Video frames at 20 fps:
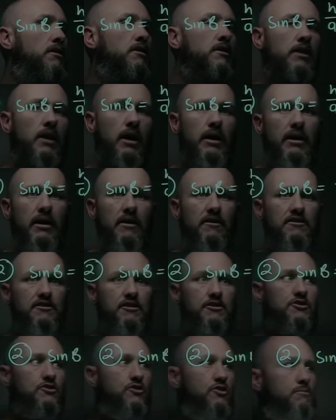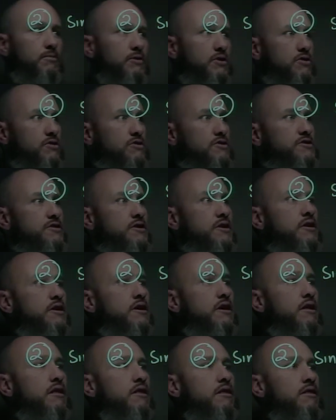Okay, now this is good because
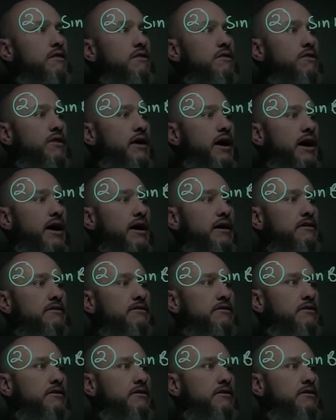that